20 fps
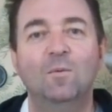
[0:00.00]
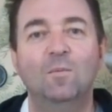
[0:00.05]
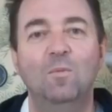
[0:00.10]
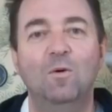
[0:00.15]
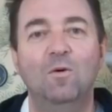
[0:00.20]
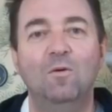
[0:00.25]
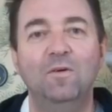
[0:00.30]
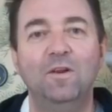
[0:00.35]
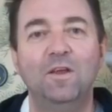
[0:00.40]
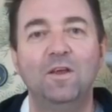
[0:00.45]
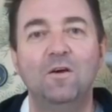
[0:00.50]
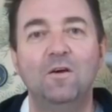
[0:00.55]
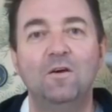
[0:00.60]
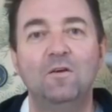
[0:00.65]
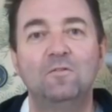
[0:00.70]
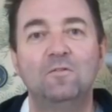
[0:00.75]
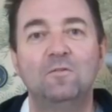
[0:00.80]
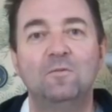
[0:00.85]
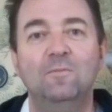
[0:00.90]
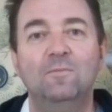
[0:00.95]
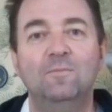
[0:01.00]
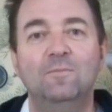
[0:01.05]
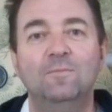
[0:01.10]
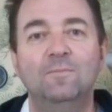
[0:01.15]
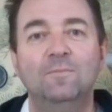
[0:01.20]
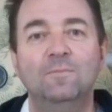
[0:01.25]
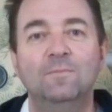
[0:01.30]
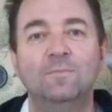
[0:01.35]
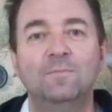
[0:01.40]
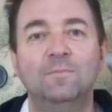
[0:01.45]
More videos
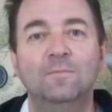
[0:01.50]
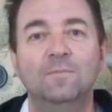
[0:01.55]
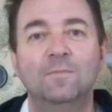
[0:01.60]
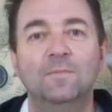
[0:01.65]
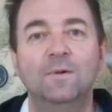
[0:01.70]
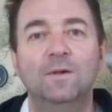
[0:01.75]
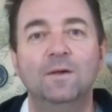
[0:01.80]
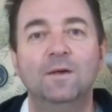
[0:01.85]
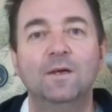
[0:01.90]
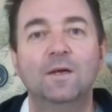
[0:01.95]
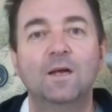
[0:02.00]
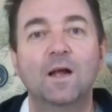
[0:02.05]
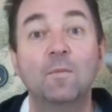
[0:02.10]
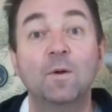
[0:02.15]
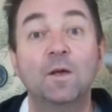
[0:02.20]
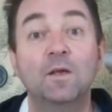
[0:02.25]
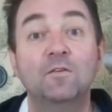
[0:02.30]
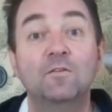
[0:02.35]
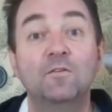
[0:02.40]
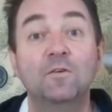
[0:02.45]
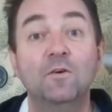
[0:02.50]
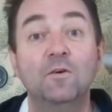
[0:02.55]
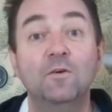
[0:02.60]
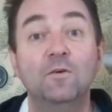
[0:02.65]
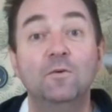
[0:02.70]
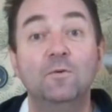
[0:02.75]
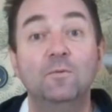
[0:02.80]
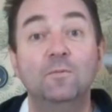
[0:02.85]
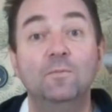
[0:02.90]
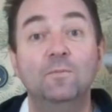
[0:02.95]
coming
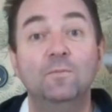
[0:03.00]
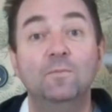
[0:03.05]
soon.